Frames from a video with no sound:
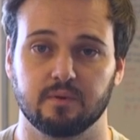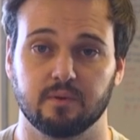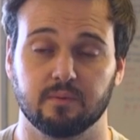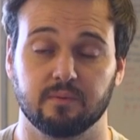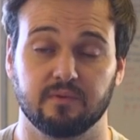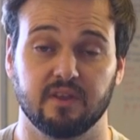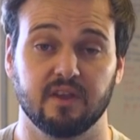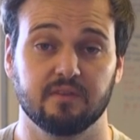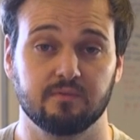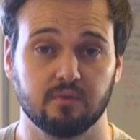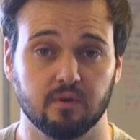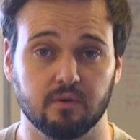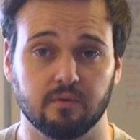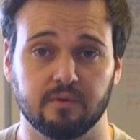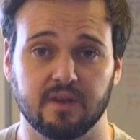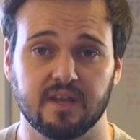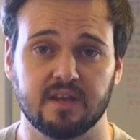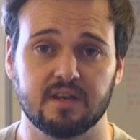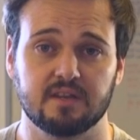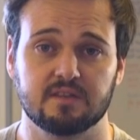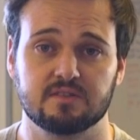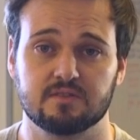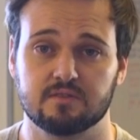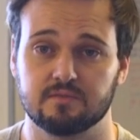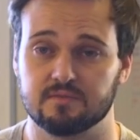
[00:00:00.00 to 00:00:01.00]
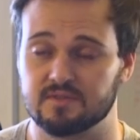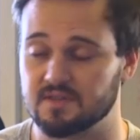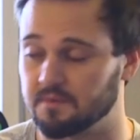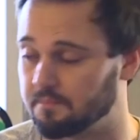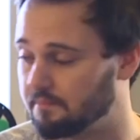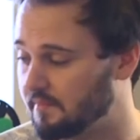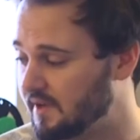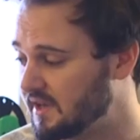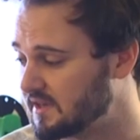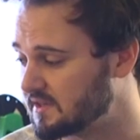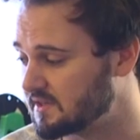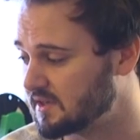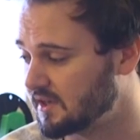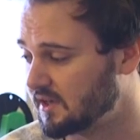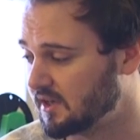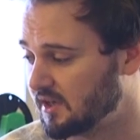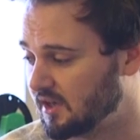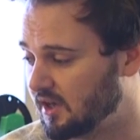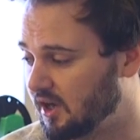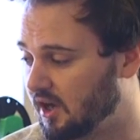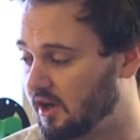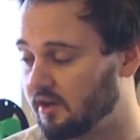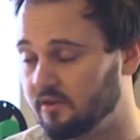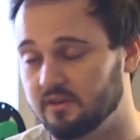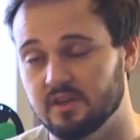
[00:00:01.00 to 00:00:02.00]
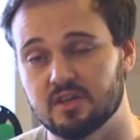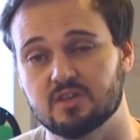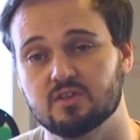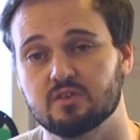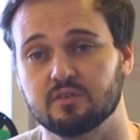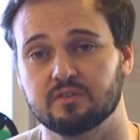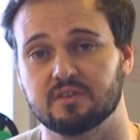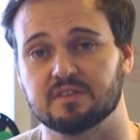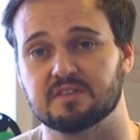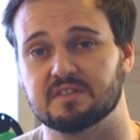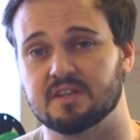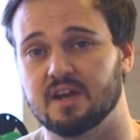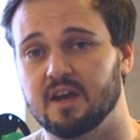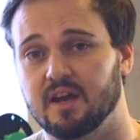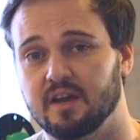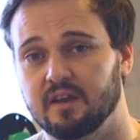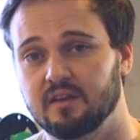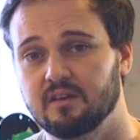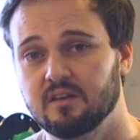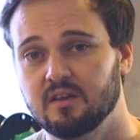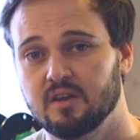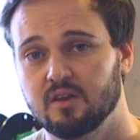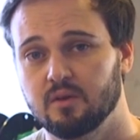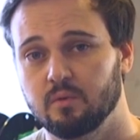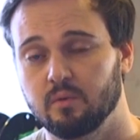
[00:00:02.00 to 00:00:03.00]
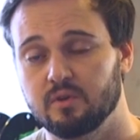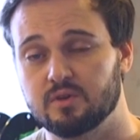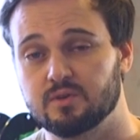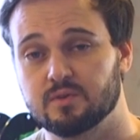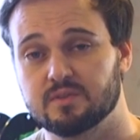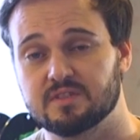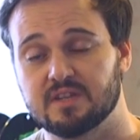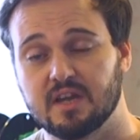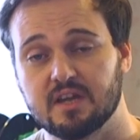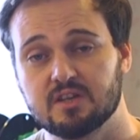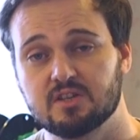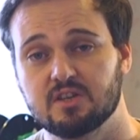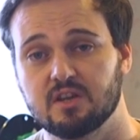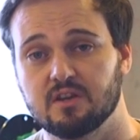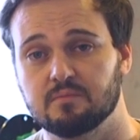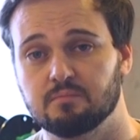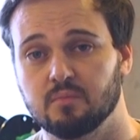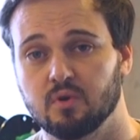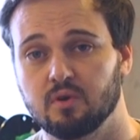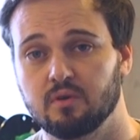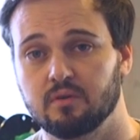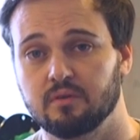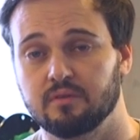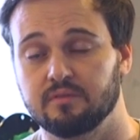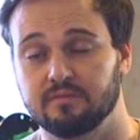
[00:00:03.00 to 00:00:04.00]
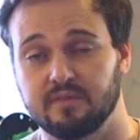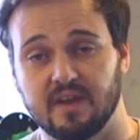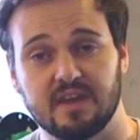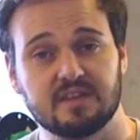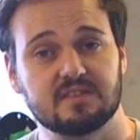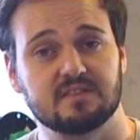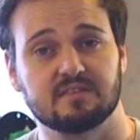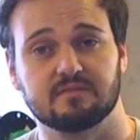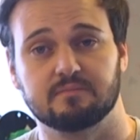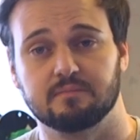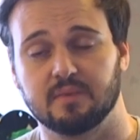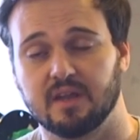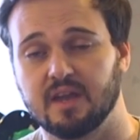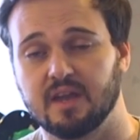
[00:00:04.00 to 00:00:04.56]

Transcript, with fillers: we were therefore ready to submit our initial design, which was actually a more invasive